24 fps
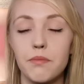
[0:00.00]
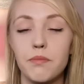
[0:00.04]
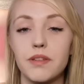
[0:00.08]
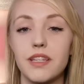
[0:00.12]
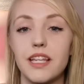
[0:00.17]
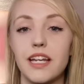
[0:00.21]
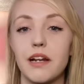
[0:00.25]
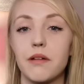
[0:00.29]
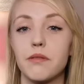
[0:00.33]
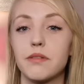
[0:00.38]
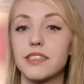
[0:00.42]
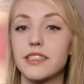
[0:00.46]
but
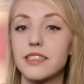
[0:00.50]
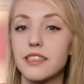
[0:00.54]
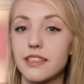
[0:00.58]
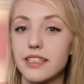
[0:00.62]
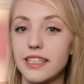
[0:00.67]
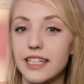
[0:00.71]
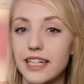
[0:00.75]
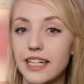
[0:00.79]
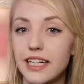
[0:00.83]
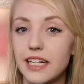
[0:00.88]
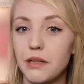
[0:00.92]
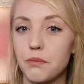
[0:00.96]
then I was still
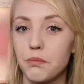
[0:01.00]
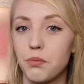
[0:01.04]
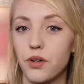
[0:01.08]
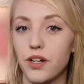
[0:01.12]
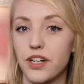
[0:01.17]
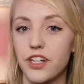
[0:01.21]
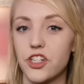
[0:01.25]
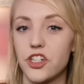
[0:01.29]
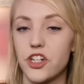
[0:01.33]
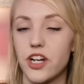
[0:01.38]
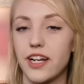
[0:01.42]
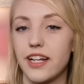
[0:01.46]
eating
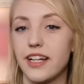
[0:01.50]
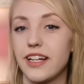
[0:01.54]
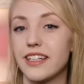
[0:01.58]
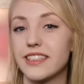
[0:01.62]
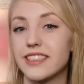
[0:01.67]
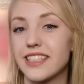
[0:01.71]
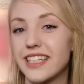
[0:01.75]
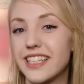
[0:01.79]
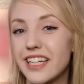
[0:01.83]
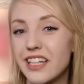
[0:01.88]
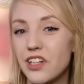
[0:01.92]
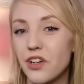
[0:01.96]
pretty shitty
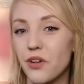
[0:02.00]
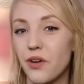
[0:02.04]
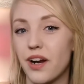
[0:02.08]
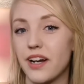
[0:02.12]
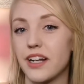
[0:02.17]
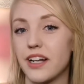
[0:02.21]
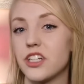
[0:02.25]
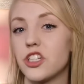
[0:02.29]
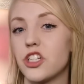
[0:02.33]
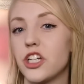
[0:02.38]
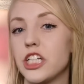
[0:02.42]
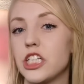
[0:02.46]
because I didn't know how
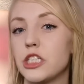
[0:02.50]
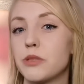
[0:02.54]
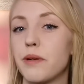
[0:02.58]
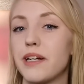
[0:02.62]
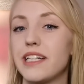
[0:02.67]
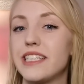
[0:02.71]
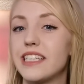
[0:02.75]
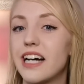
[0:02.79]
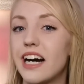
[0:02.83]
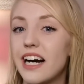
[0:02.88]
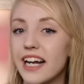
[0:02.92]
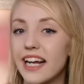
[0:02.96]
to change
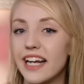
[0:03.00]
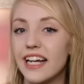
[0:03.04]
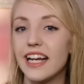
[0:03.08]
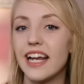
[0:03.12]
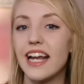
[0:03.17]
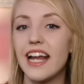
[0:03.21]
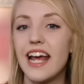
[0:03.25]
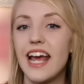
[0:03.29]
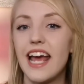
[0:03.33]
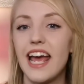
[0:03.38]
my diet.